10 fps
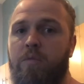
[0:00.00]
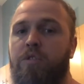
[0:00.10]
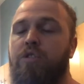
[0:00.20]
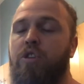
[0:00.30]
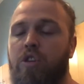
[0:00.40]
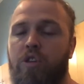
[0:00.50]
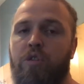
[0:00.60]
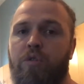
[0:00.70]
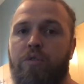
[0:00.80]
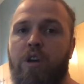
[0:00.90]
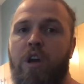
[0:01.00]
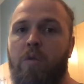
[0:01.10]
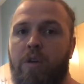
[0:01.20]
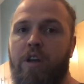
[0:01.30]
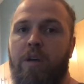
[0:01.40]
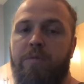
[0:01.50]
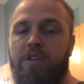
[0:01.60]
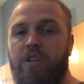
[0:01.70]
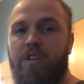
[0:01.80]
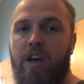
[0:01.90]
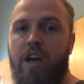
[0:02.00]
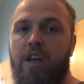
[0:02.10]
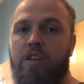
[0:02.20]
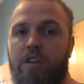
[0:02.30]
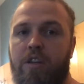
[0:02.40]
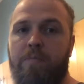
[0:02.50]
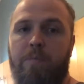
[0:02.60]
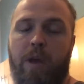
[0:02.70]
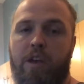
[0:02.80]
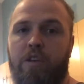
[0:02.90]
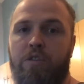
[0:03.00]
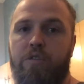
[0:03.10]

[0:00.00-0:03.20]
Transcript: which is huge when it comes to your diet and good